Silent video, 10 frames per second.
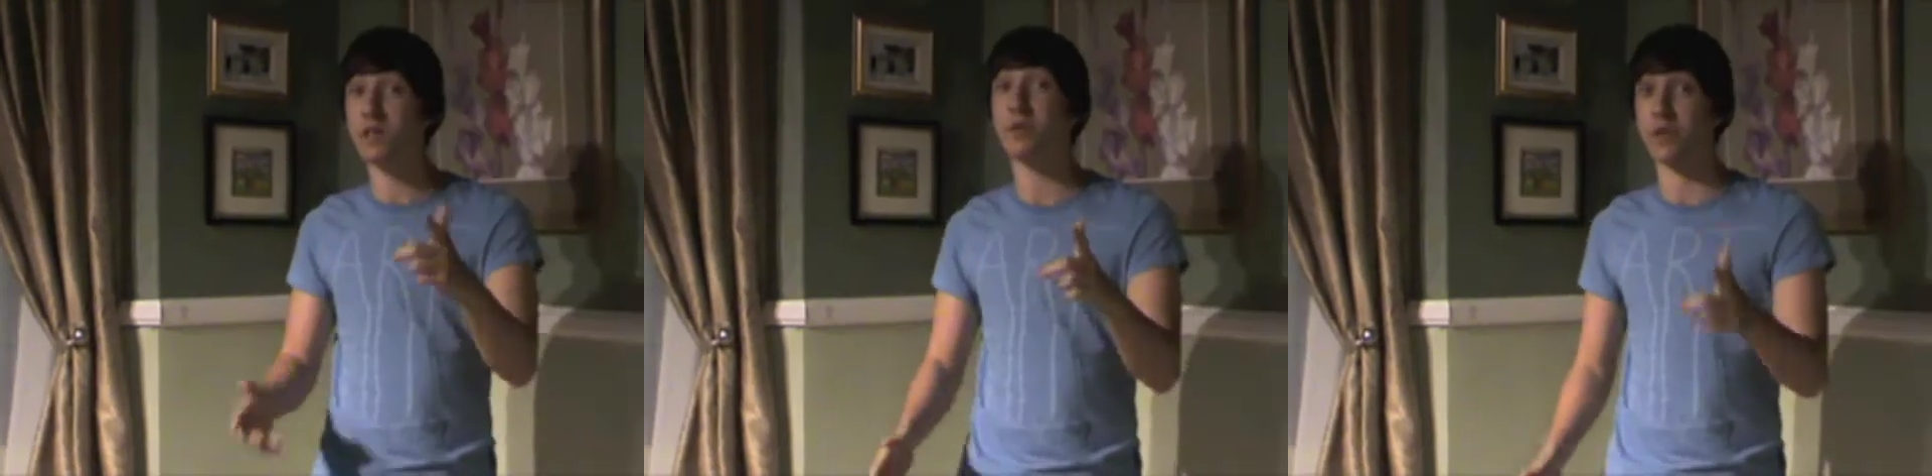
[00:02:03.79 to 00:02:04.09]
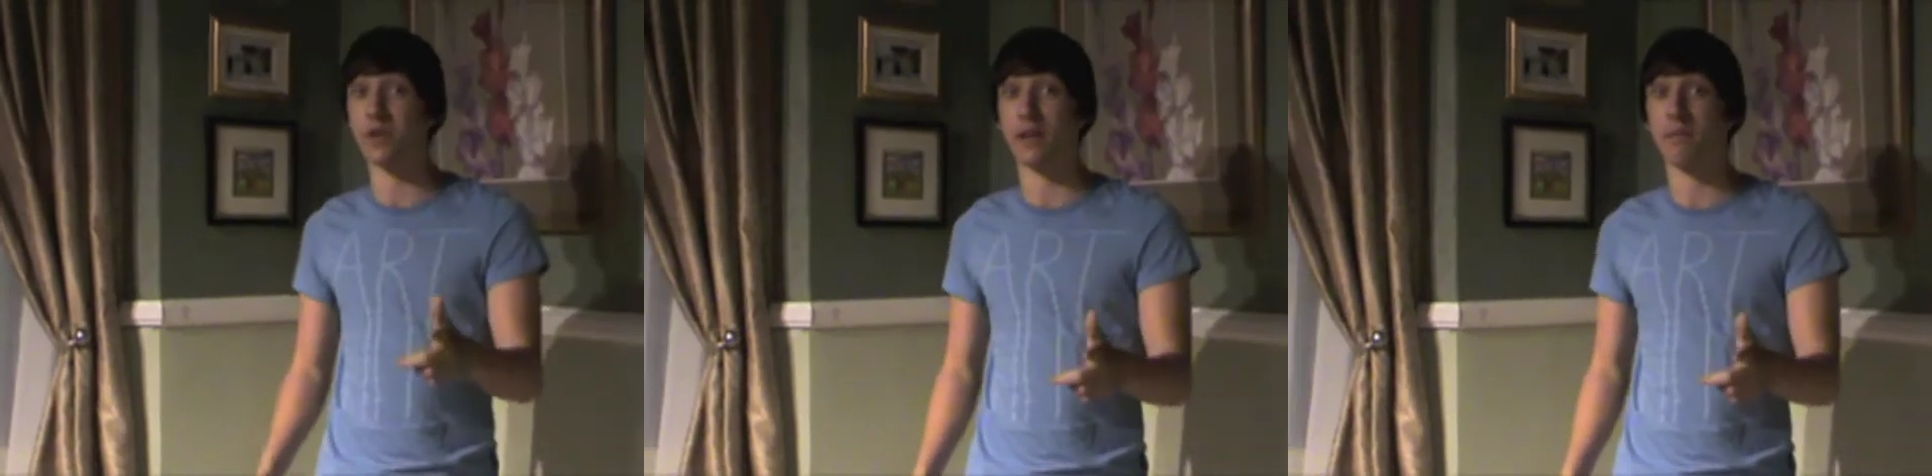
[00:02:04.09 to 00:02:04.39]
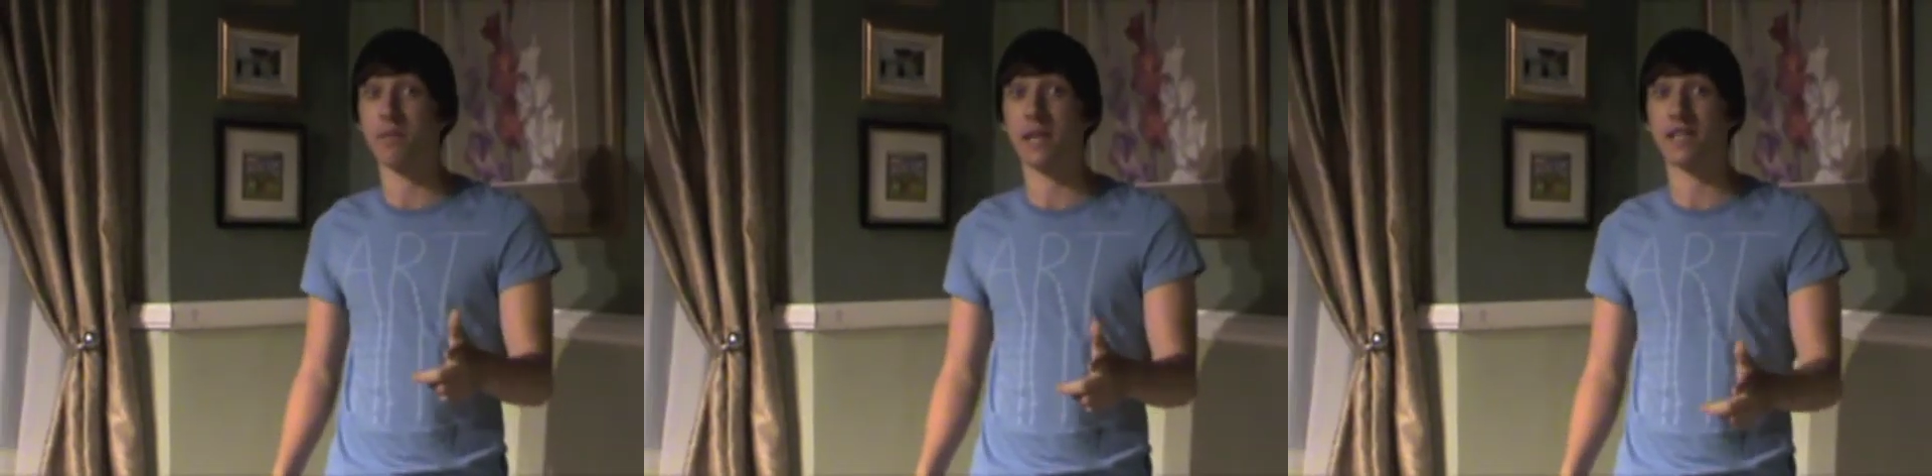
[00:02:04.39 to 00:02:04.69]
do scream
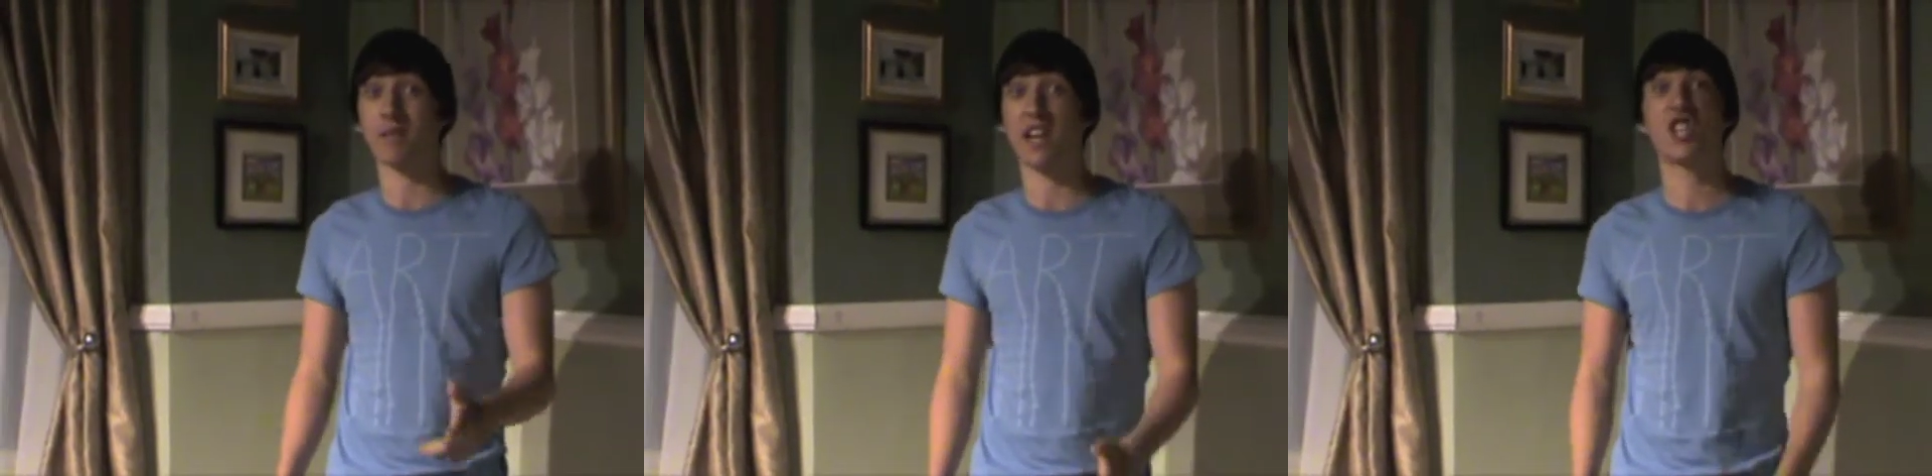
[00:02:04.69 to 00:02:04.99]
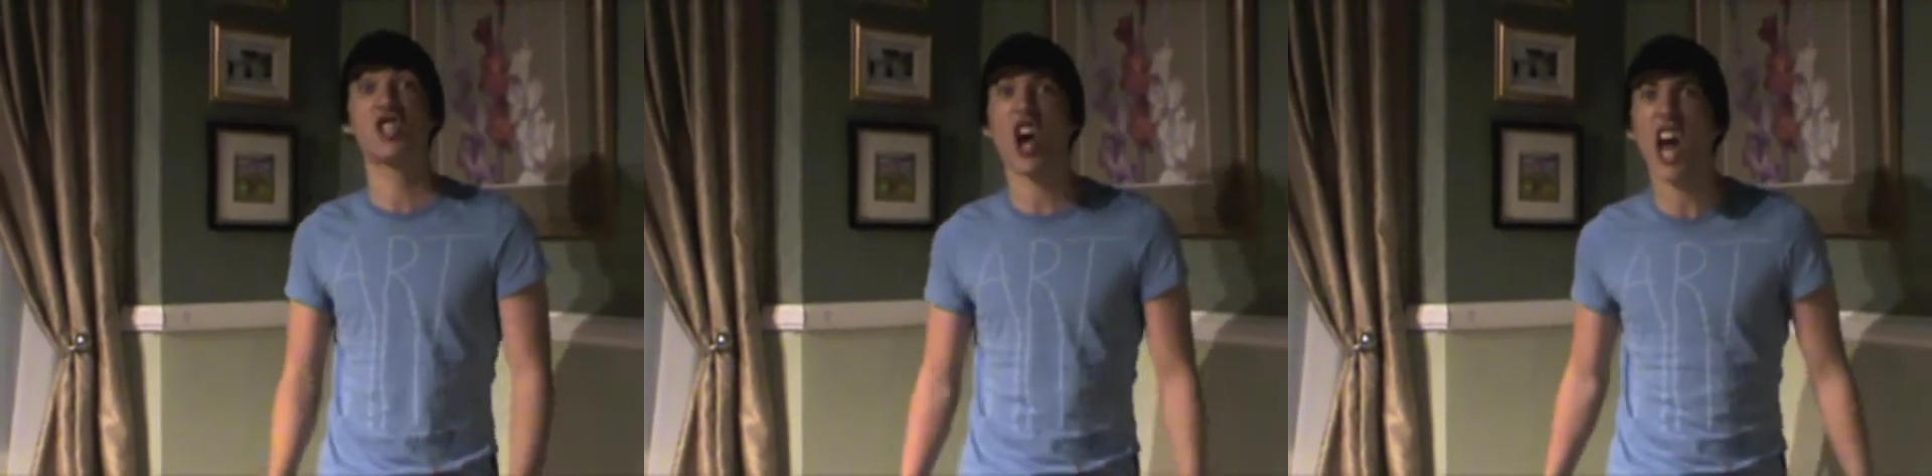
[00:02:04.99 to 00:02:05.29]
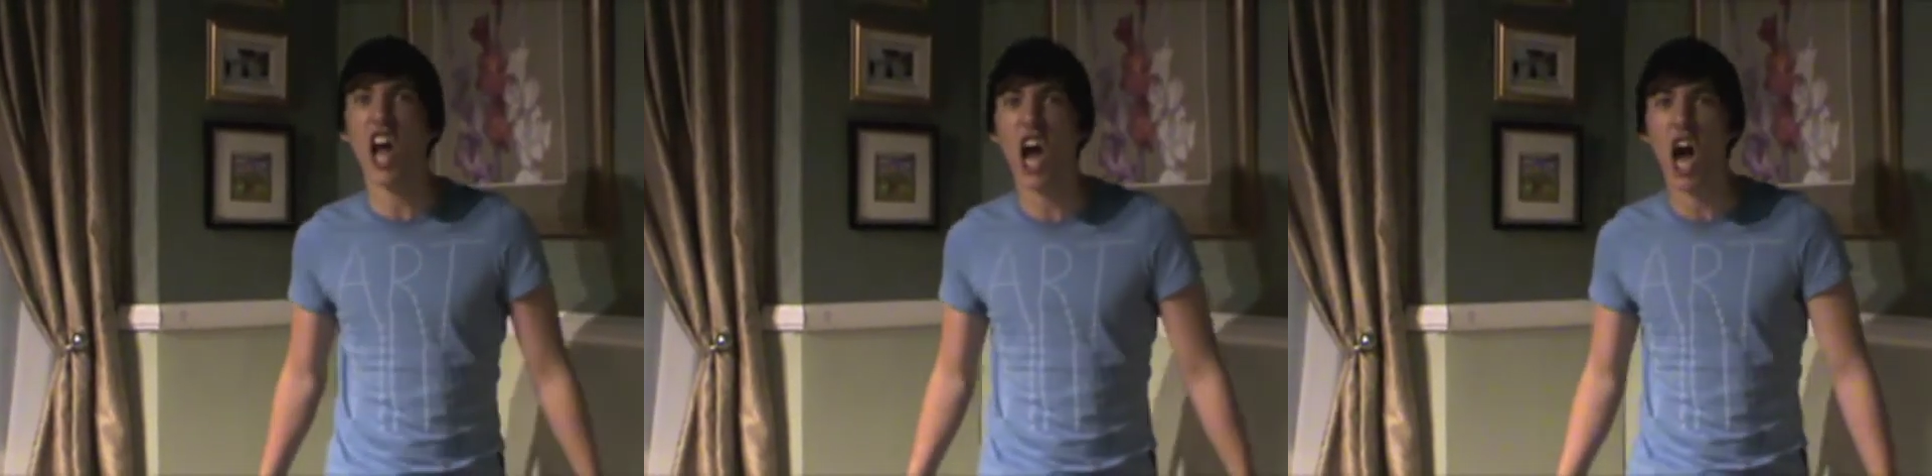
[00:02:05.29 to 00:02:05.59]
because I'm like, shut
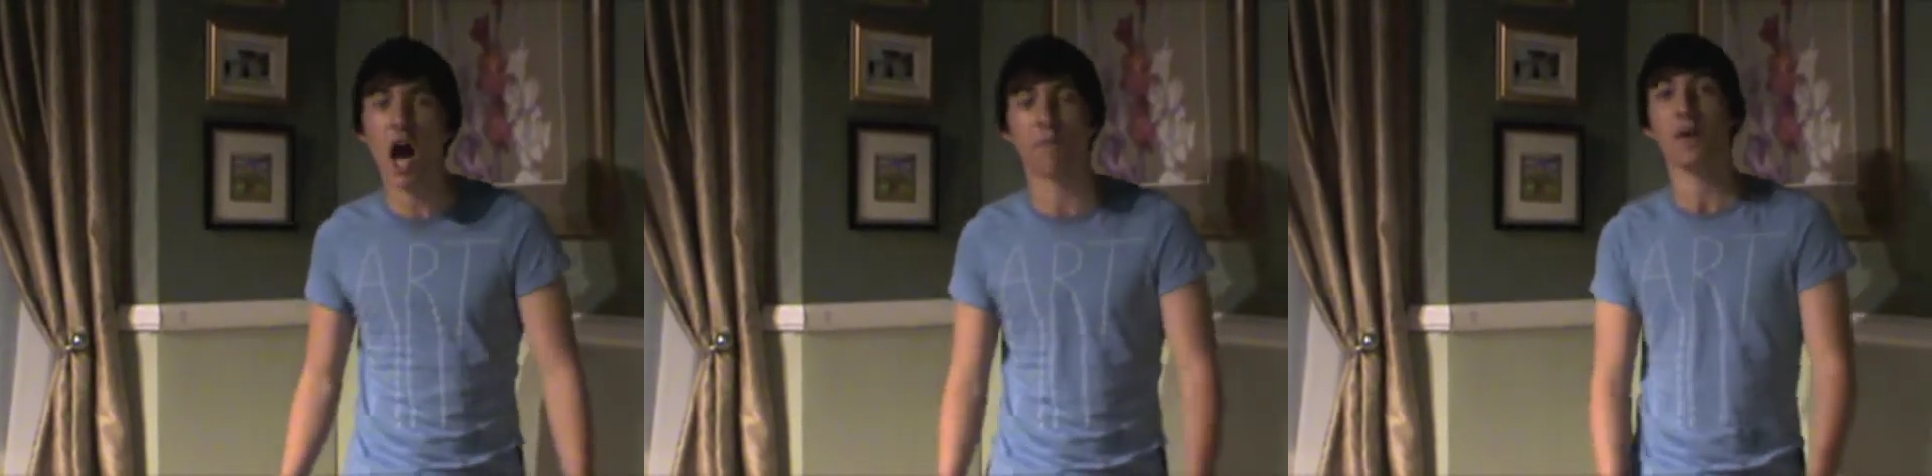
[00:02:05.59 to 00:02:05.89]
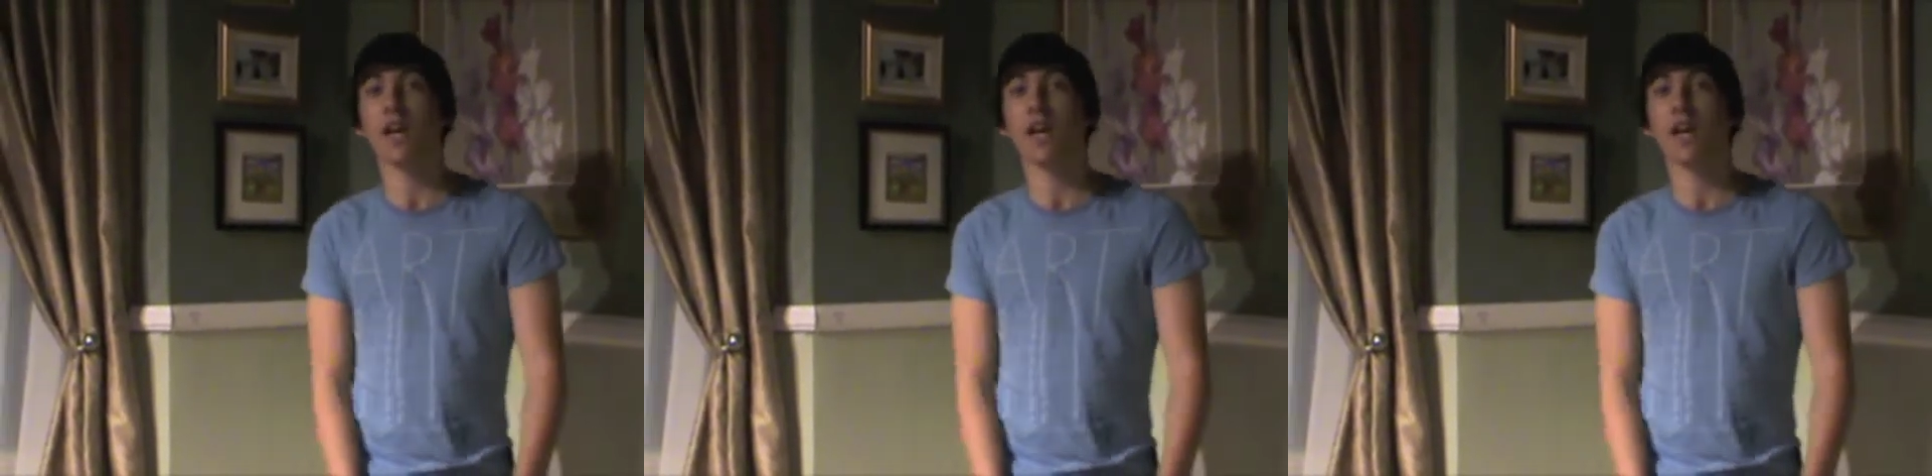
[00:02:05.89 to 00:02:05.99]
up!